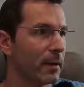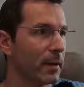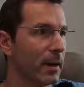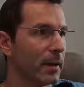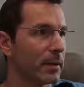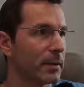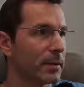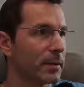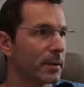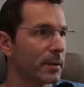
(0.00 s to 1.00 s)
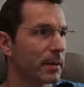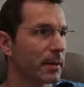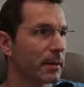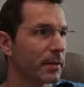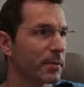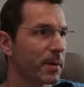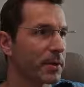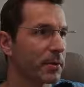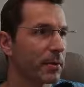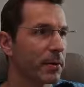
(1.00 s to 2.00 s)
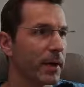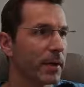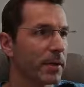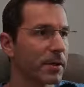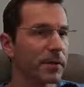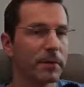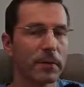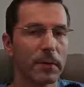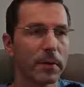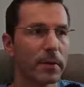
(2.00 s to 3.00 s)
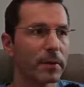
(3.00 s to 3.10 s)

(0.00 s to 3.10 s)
And special thanks for